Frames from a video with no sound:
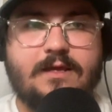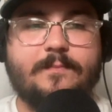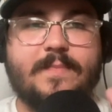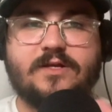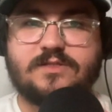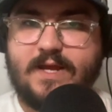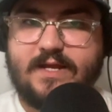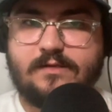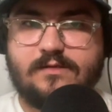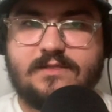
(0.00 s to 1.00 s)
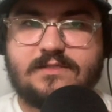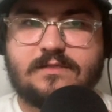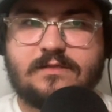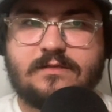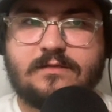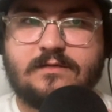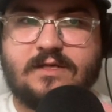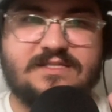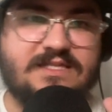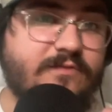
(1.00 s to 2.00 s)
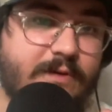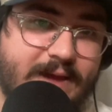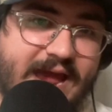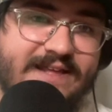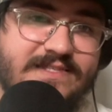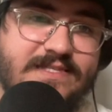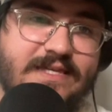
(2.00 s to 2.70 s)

and Miles Michaelis and Steven Matz.